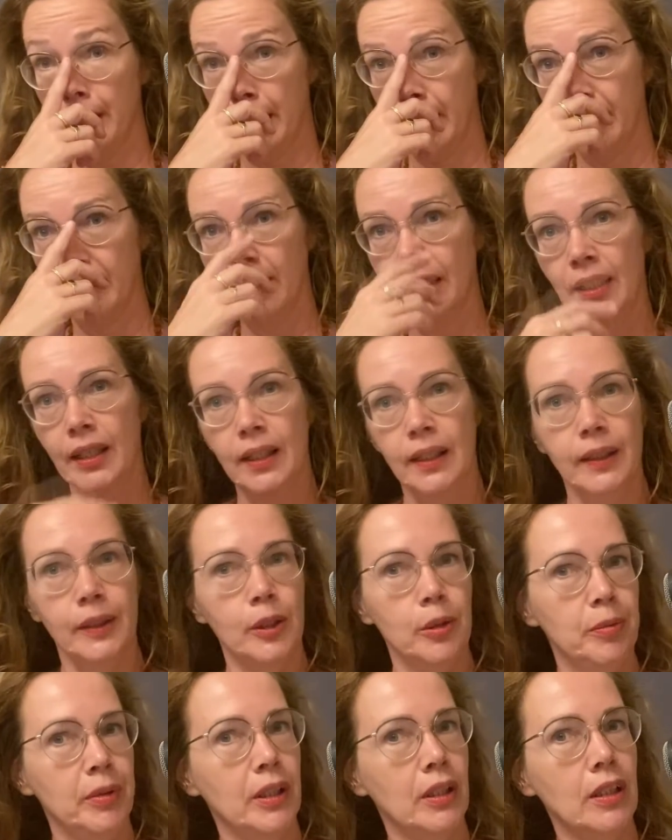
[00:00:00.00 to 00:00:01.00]
And
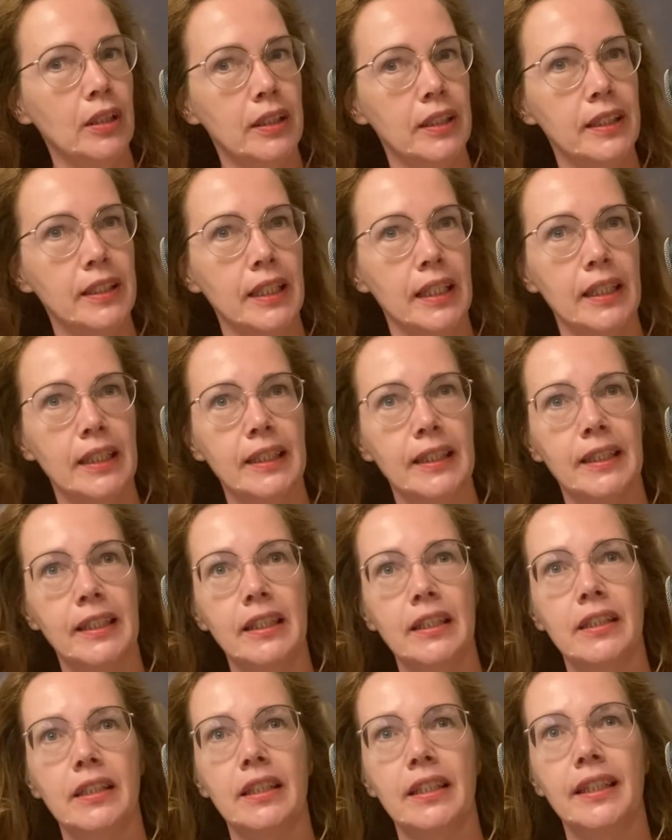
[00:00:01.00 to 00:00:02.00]
to be honest, that's
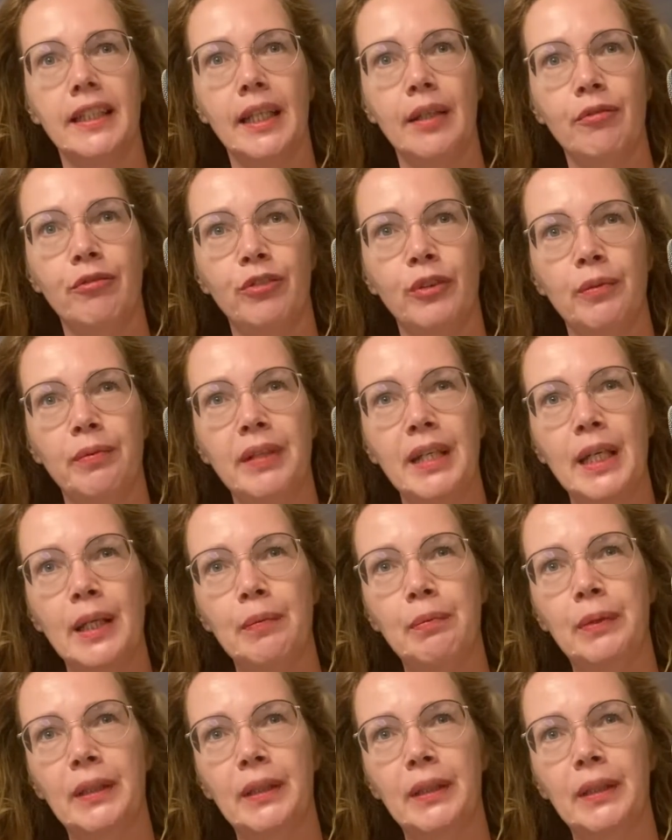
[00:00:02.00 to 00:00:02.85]
still the same for me.